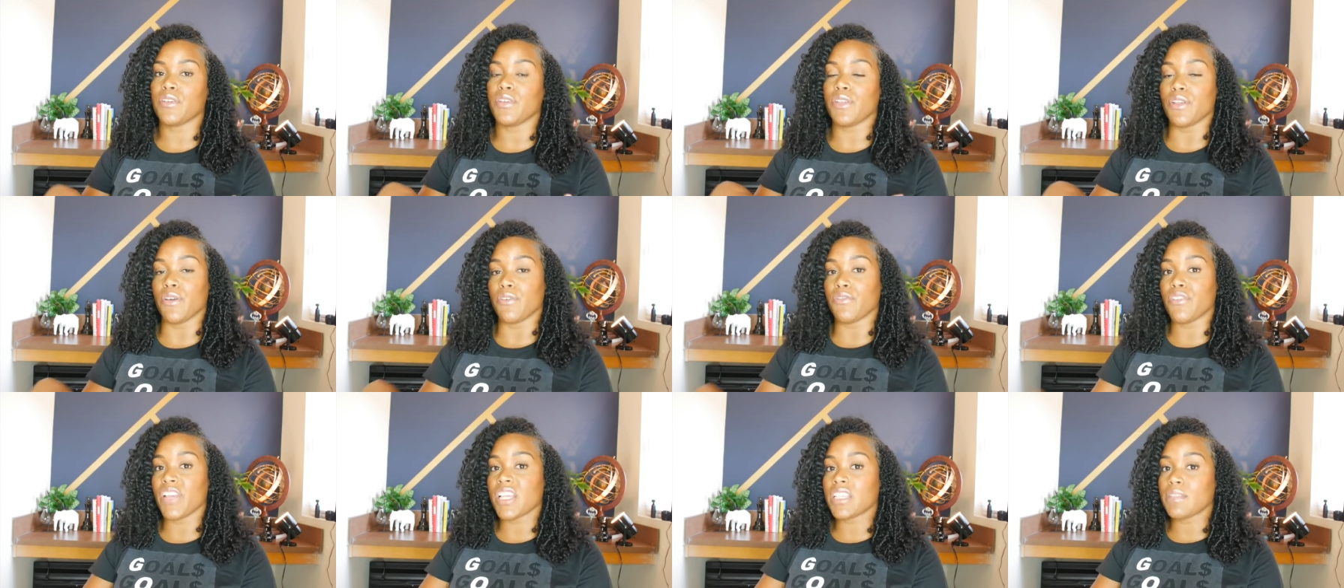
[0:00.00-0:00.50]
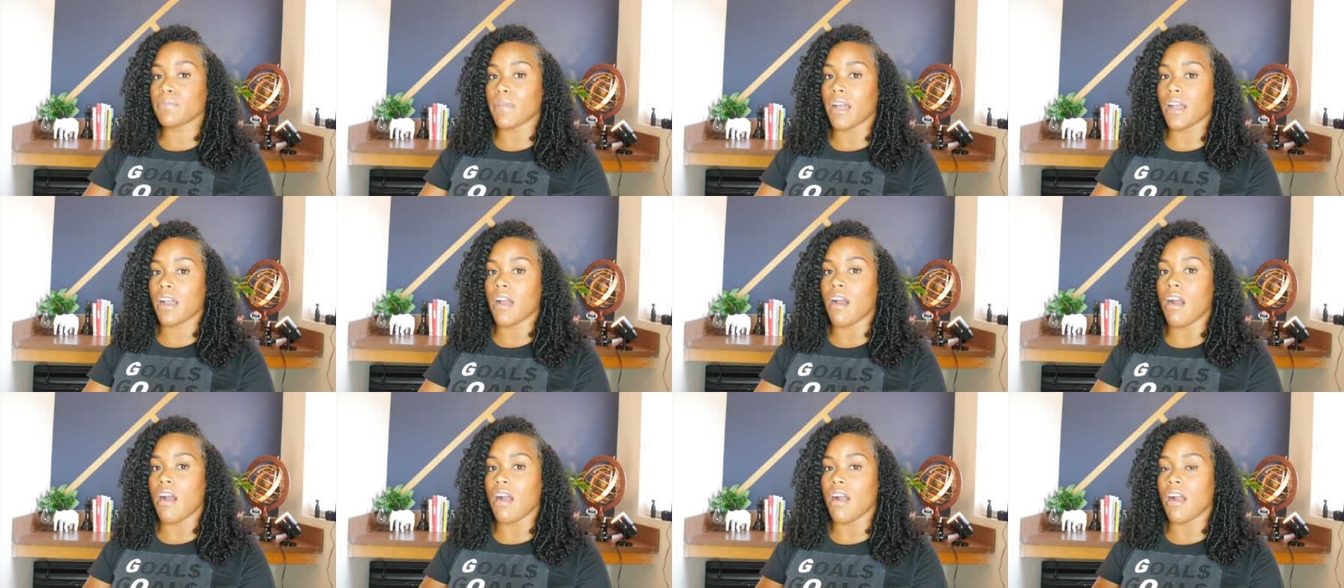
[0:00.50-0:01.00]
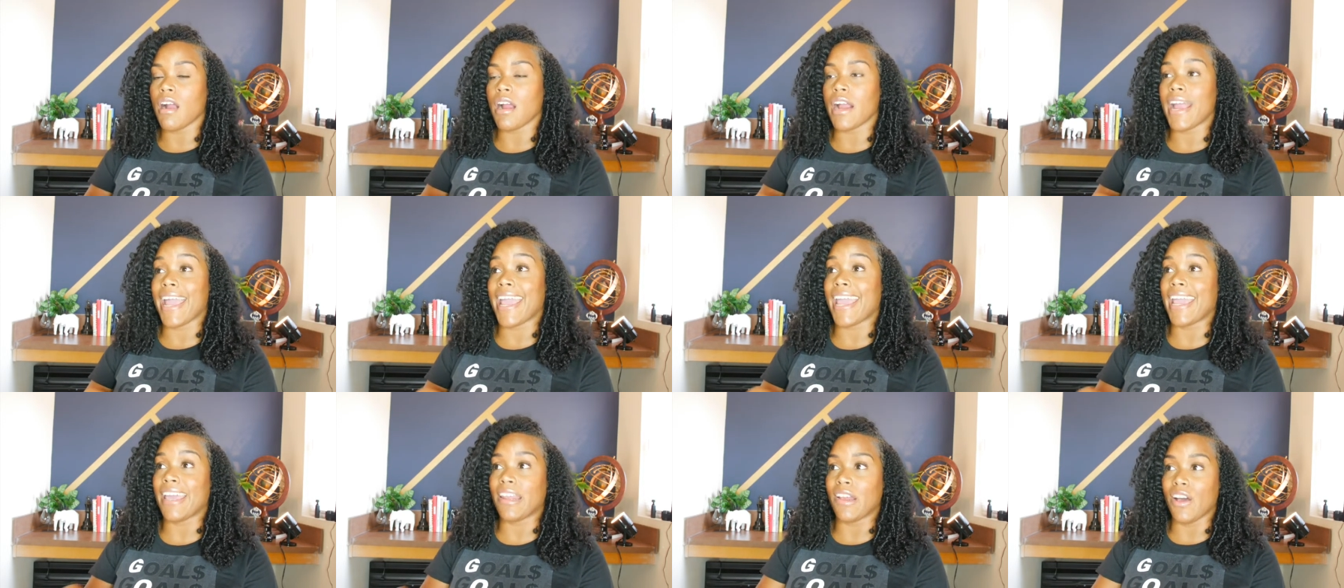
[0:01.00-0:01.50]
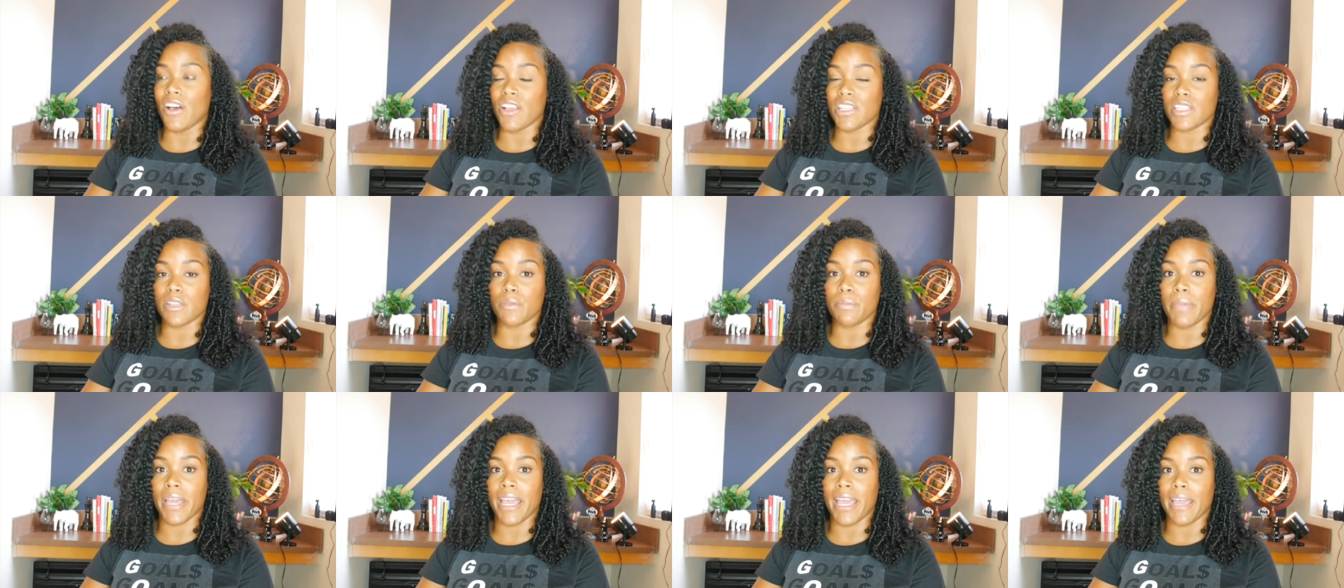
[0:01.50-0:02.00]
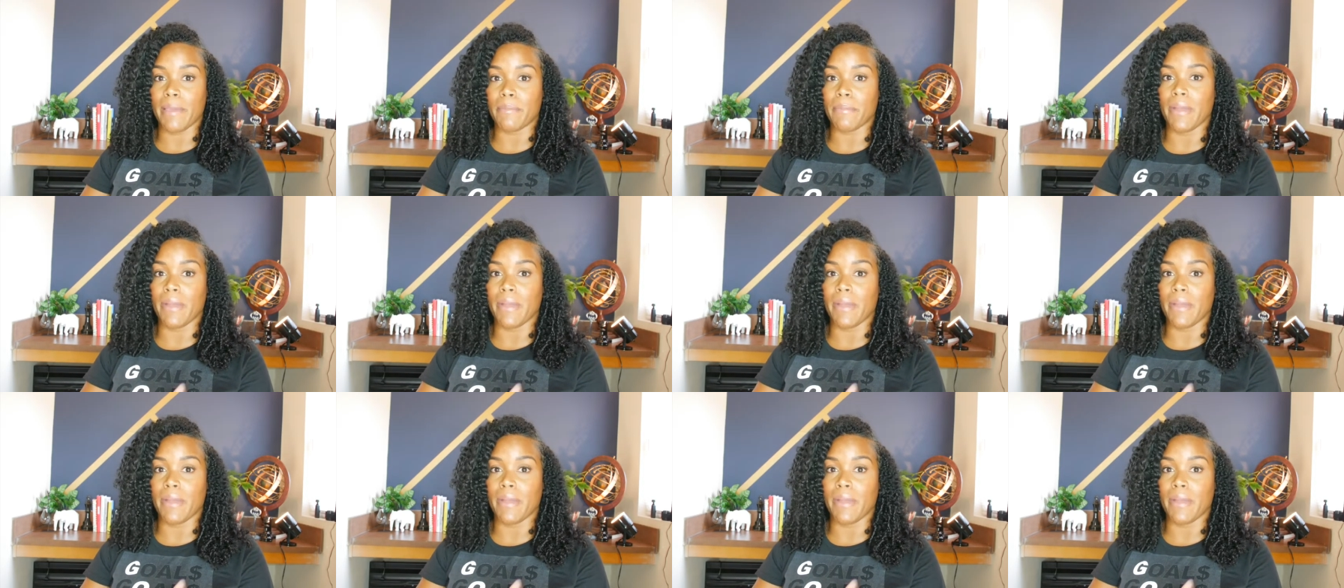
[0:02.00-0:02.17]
you know, fix my car and also pay